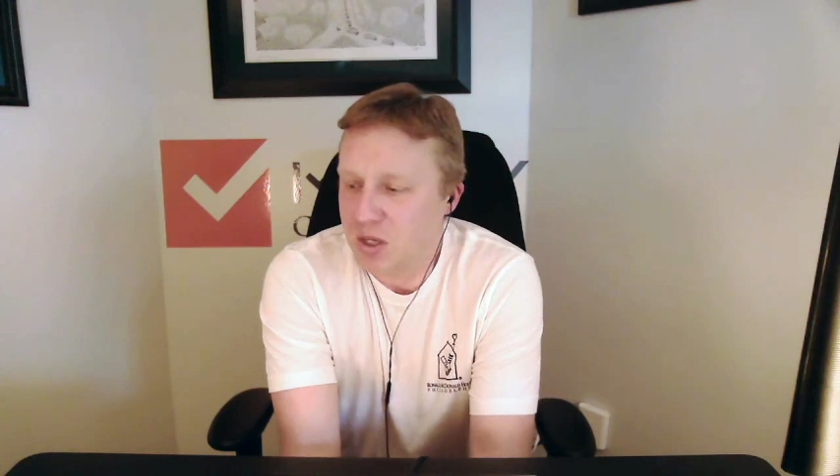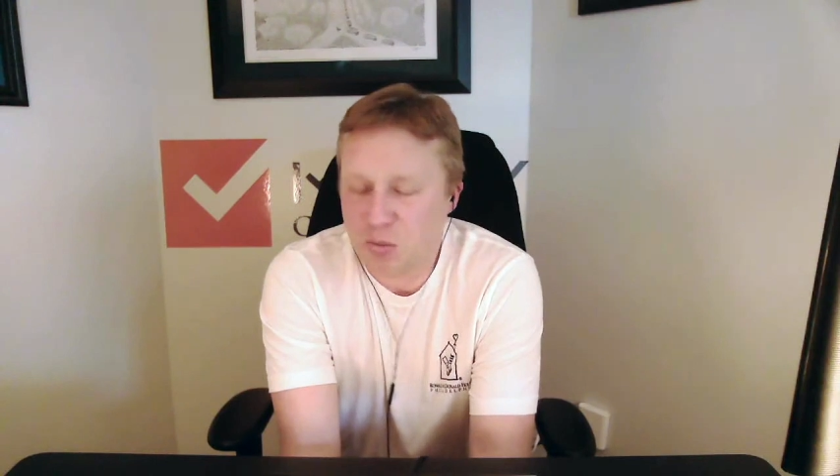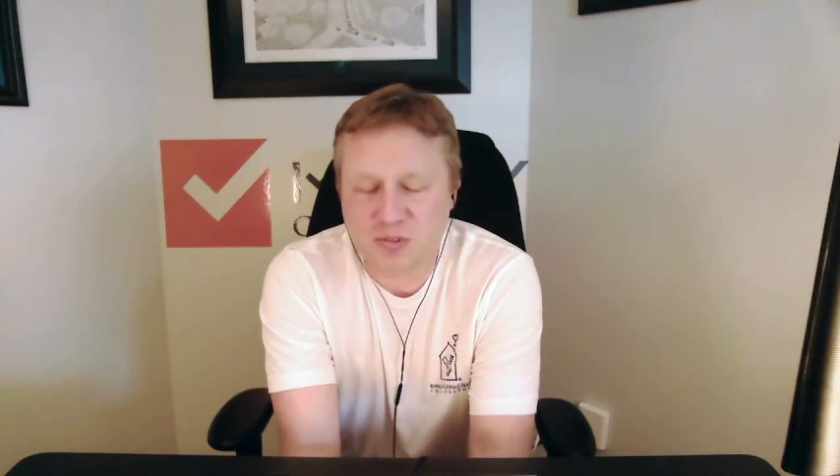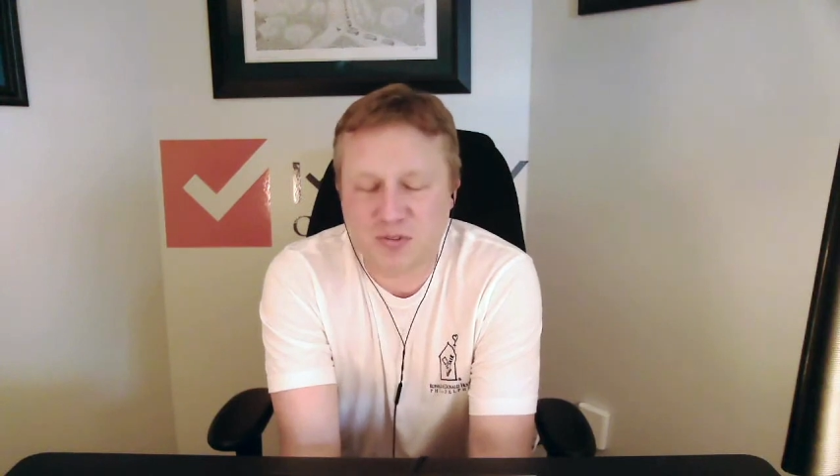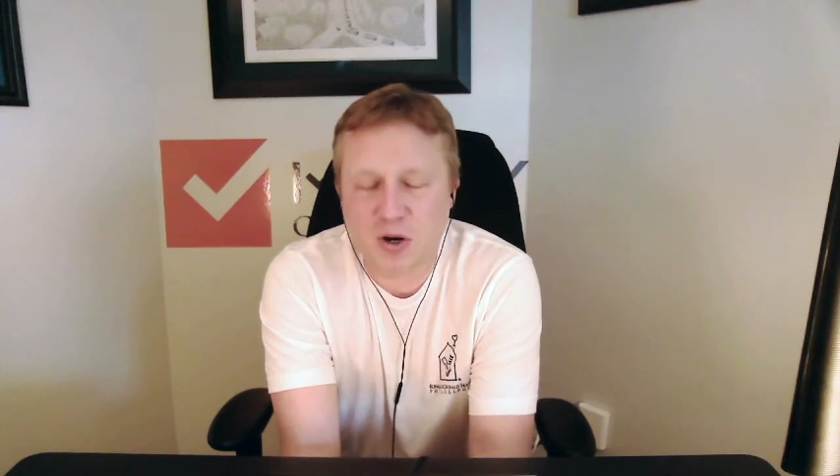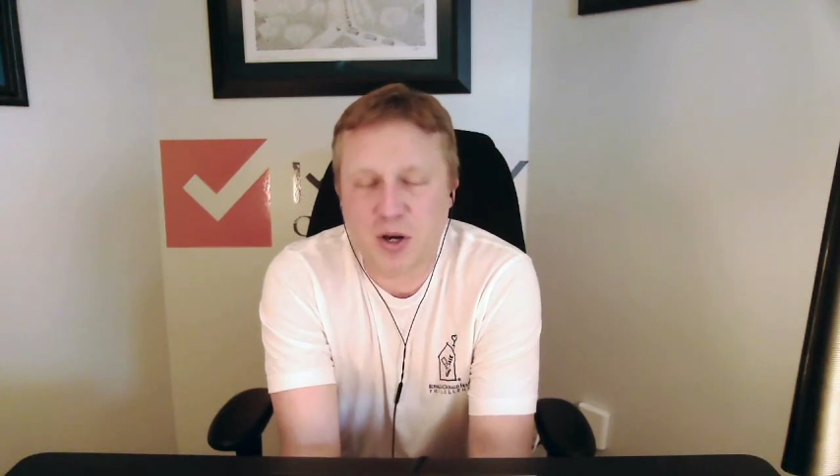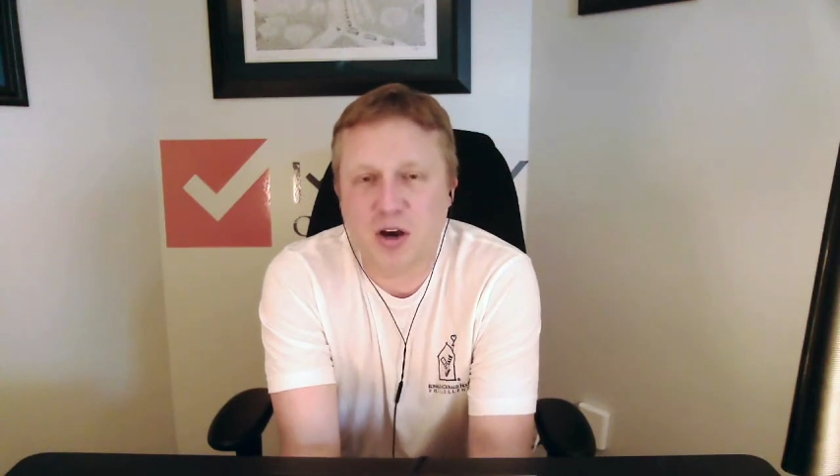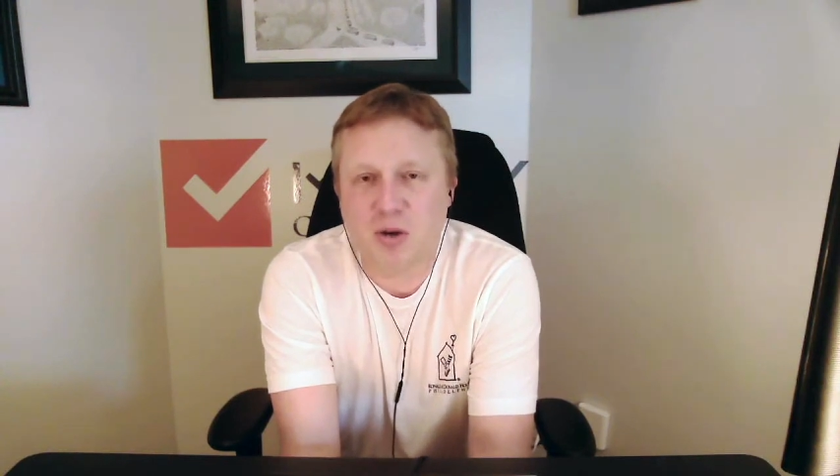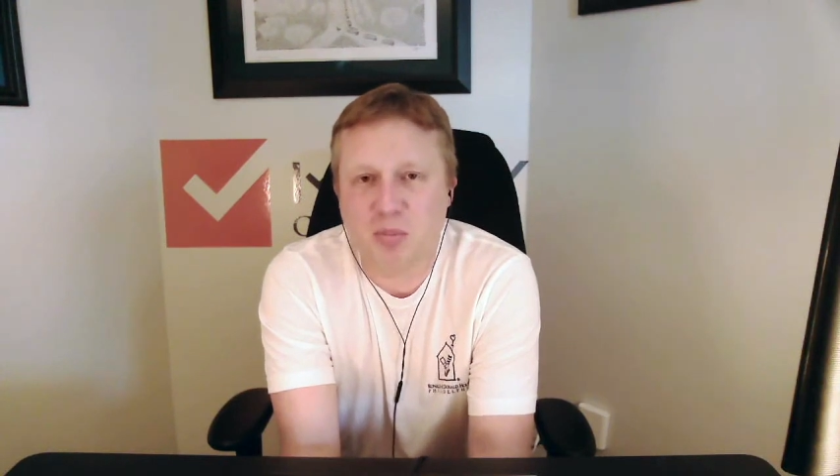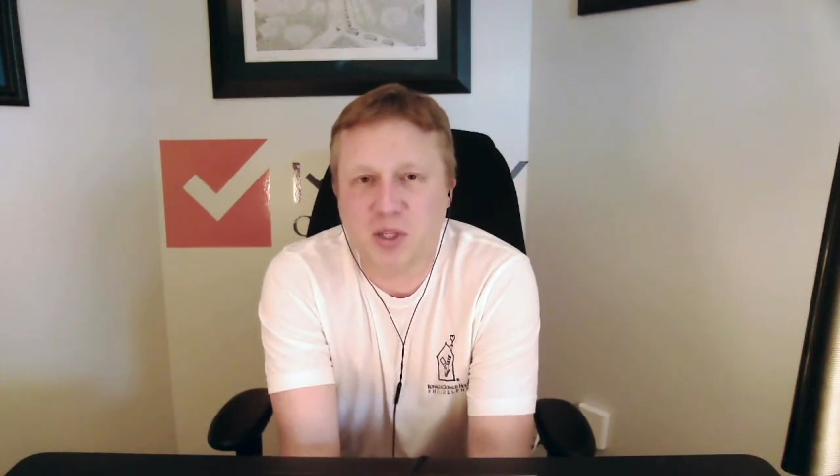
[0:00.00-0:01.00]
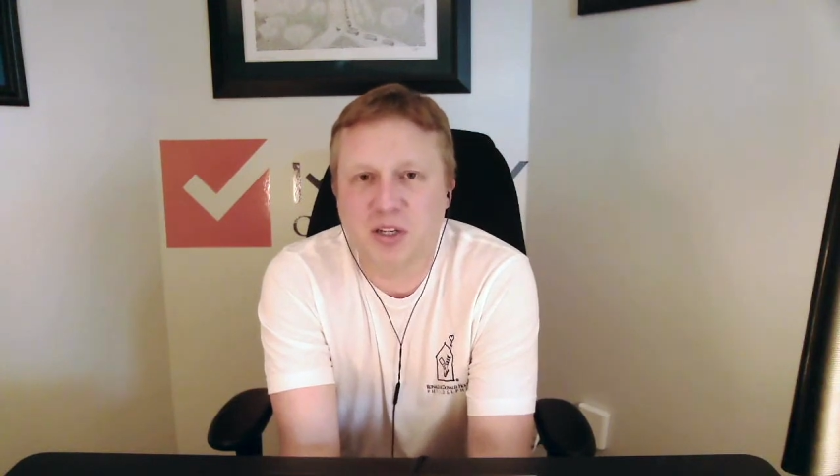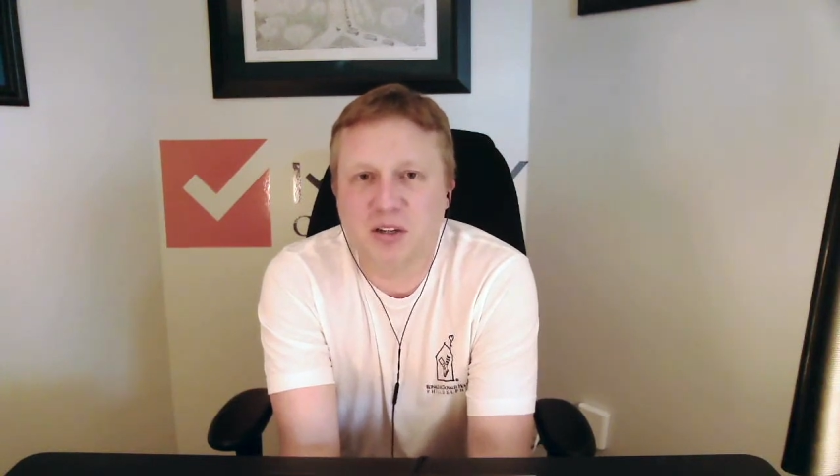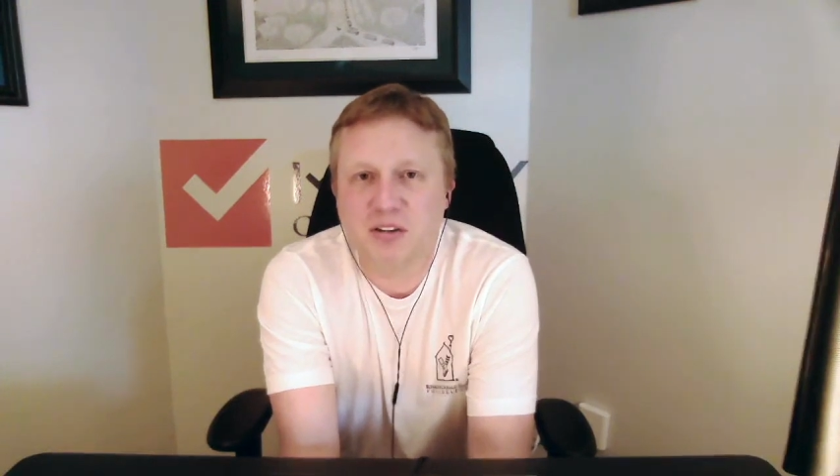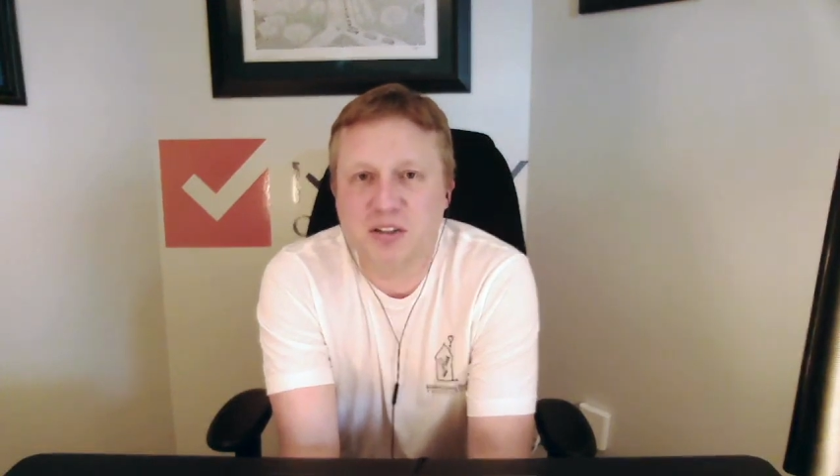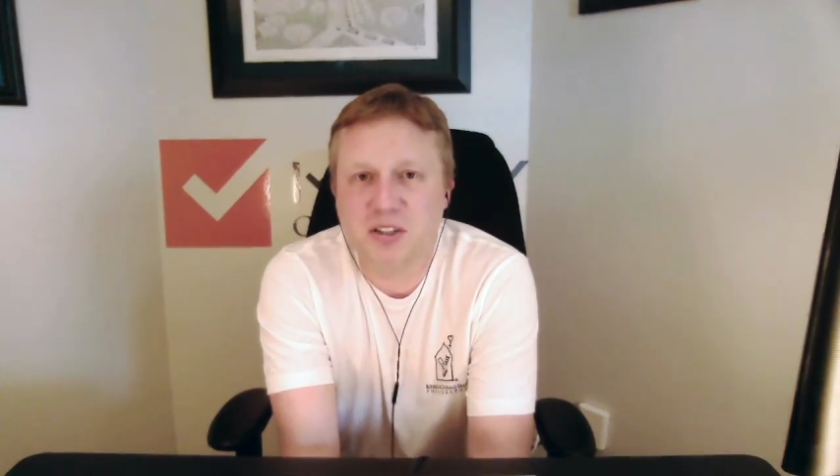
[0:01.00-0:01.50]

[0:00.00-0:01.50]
it was very humbling.